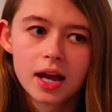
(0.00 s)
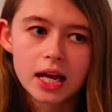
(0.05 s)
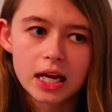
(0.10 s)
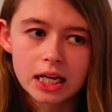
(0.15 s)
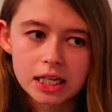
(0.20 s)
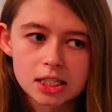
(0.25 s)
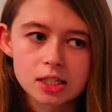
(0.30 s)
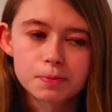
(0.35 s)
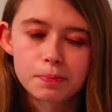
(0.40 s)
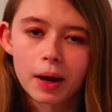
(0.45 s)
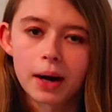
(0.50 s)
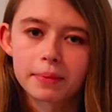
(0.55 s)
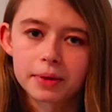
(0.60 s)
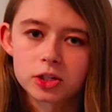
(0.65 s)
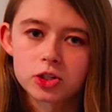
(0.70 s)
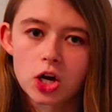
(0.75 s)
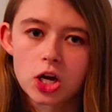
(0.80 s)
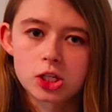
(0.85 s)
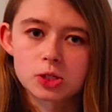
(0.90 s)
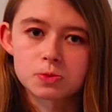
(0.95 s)
is the public
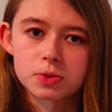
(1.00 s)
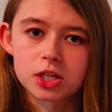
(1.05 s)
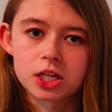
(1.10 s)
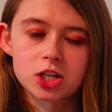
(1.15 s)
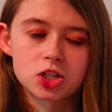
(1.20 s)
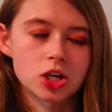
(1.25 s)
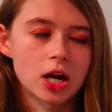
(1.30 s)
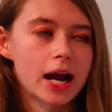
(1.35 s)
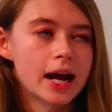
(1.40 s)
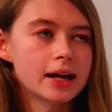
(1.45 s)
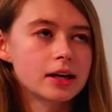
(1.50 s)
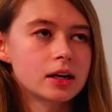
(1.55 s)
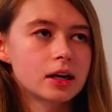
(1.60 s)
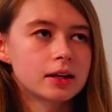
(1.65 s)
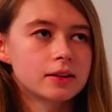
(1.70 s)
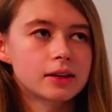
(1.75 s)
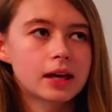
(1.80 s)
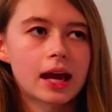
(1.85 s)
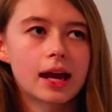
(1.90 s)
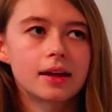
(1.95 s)
transportation.
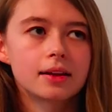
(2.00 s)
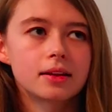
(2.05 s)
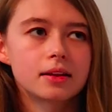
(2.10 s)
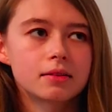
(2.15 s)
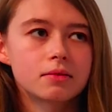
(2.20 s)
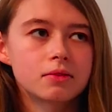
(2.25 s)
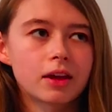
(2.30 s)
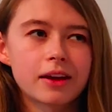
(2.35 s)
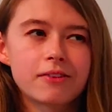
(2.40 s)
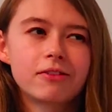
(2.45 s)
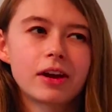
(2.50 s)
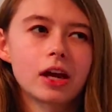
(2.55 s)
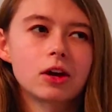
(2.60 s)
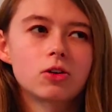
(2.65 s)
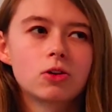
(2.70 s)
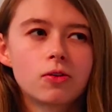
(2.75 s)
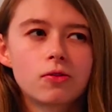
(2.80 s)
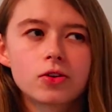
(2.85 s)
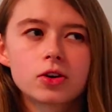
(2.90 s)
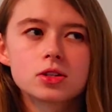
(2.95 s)
I can't, like,
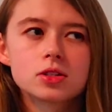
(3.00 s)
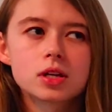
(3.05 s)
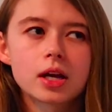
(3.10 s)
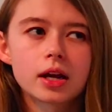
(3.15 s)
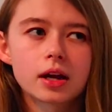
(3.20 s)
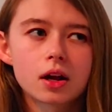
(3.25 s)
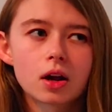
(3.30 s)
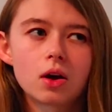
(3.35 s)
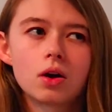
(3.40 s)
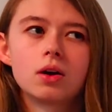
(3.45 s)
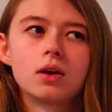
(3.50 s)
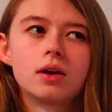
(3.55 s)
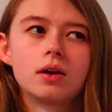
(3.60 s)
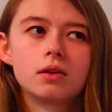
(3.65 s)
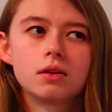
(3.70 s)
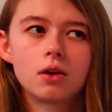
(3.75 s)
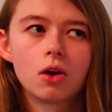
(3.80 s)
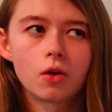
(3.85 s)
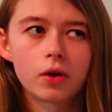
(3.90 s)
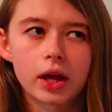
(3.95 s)
Vancouver is like,
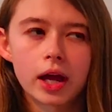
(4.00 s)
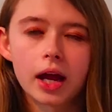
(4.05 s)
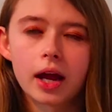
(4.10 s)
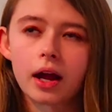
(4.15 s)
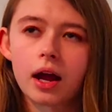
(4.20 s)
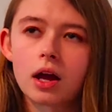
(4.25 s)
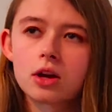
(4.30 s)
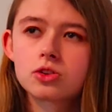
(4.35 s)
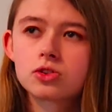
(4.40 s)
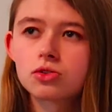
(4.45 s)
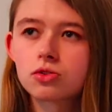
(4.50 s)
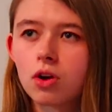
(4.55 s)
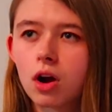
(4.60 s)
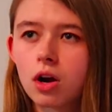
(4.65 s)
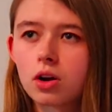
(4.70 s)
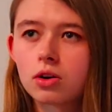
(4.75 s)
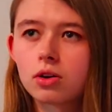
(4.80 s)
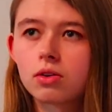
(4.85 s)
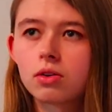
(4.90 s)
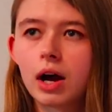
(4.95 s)
okay, and
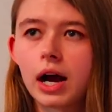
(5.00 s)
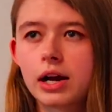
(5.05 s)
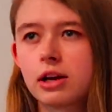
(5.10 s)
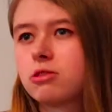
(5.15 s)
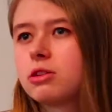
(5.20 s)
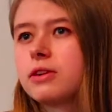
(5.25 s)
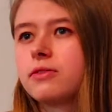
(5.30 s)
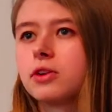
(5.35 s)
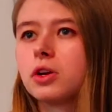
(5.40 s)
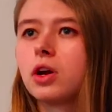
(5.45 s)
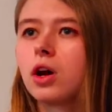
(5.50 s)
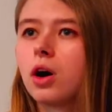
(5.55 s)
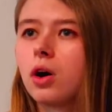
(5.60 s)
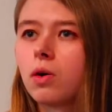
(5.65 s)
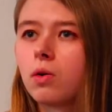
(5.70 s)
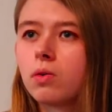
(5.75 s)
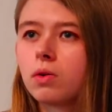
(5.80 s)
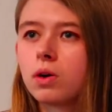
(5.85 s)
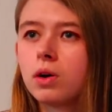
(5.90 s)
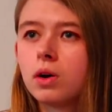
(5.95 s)
Toronto, I don't even
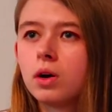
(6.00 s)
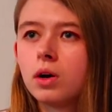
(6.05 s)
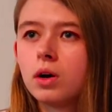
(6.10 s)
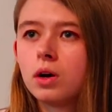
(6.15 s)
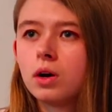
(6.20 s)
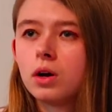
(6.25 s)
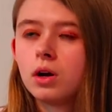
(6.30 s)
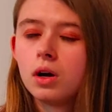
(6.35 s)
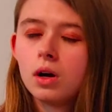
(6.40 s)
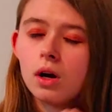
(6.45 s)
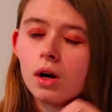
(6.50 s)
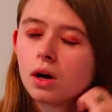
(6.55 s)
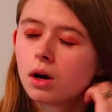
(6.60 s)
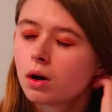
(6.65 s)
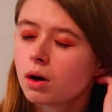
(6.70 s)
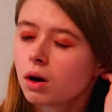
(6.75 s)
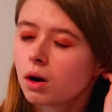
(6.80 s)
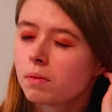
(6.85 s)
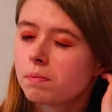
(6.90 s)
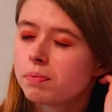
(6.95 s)
know.
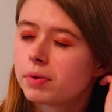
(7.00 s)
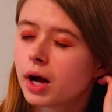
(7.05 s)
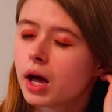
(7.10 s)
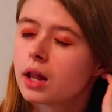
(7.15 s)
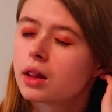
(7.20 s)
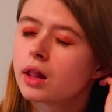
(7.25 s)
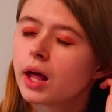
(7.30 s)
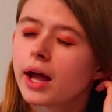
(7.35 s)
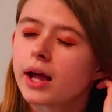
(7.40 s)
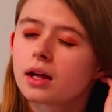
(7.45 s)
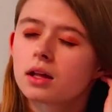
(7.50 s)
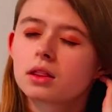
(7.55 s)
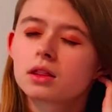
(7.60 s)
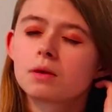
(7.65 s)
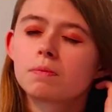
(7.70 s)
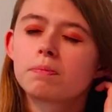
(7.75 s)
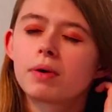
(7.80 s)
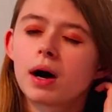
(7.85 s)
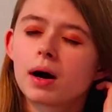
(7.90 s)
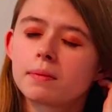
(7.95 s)
But like, the
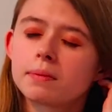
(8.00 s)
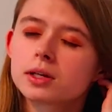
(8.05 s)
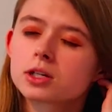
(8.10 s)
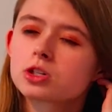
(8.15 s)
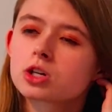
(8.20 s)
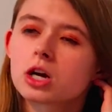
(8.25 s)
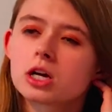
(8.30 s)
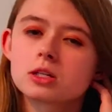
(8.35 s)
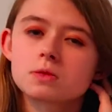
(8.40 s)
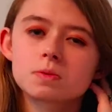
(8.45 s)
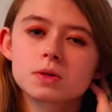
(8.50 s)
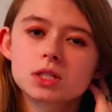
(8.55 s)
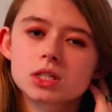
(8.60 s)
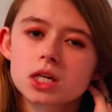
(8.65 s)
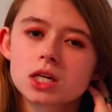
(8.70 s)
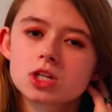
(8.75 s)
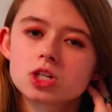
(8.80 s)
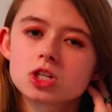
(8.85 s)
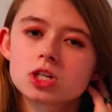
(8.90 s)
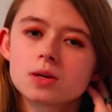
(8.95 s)
public
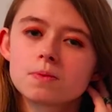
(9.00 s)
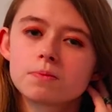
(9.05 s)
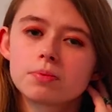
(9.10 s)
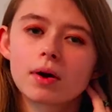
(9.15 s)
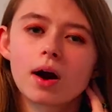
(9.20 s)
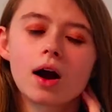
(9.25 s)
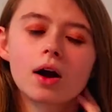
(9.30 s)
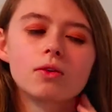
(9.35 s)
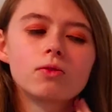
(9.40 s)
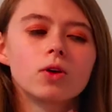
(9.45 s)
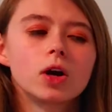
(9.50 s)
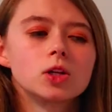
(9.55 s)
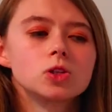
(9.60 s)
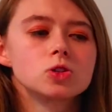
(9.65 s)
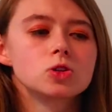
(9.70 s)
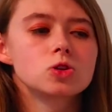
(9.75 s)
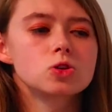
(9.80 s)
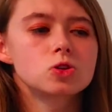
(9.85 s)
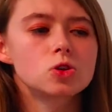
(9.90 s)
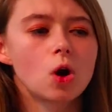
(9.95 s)
transportation in Prague
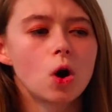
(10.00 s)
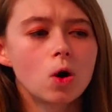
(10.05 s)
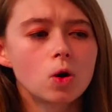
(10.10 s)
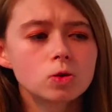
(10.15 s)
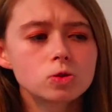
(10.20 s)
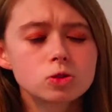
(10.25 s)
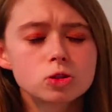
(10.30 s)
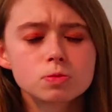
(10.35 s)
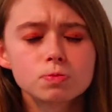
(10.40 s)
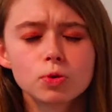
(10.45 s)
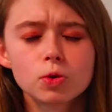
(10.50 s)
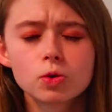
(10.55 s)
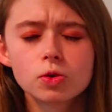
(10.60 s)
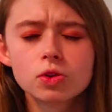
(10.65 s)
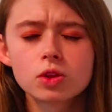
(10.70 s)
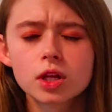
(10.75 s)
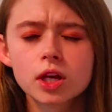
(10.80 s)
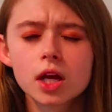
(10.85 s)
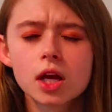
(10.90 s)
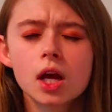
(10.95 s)
runs so
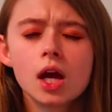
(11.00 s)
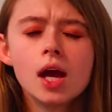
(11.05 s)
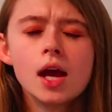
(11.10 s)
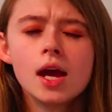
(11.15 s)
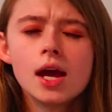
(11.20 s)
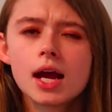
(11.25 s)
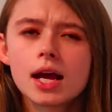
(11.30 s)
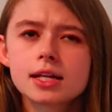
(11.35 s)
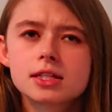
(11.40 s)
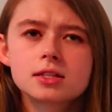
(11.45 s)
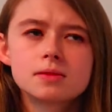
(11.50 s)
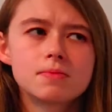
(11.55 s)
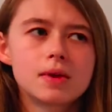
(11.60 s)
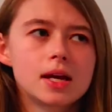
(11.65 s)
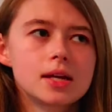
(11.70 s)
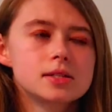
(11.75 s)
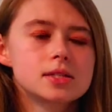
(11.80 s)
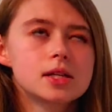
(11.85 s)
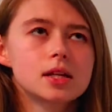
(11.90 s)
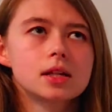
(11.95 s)
smoothly, it's
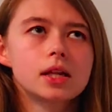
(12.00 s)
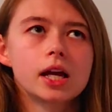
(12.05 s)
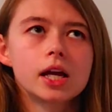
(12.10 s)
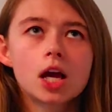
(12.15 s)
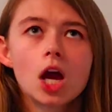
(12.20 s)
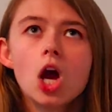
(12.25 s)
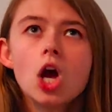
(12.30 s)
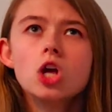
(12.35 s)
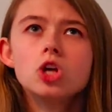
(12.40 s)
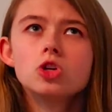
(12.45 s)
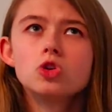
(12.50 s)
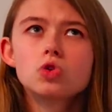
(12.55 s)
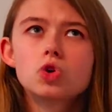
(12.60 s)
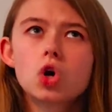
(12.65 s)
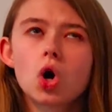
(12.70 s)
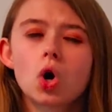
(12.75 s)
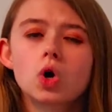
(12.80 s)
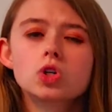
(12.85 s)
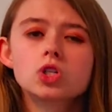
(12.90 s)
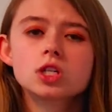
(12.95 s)
amazing. Like, you
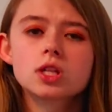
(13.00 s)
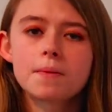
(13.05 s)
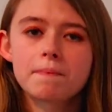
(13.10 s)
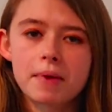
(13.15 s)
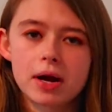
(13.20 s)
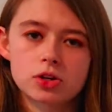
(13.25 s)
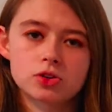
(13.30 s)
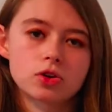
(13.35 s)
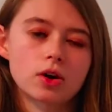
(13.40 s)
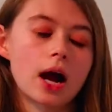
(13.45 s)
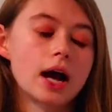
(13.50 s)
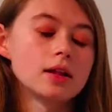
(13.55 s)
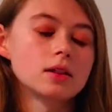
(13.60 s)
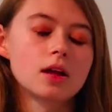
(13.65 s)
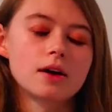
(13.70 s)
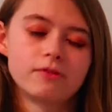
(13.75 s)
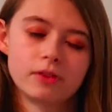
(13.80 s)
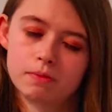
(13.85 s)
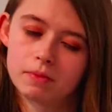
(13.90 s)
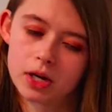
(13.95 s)
go to the metro, I
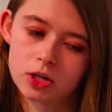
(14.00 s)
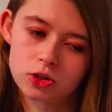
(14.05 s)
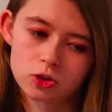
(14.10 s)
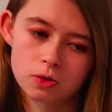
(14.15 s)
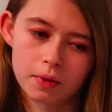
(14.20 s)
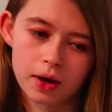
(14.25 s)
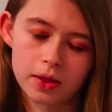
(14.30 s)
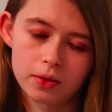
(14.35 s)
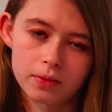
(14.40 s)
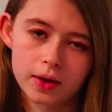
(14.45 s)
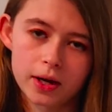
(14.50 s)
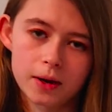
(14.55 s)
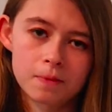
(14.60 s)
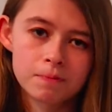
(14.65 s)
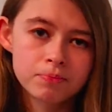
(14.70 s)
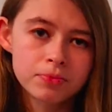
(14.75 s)
love the metro, by the way.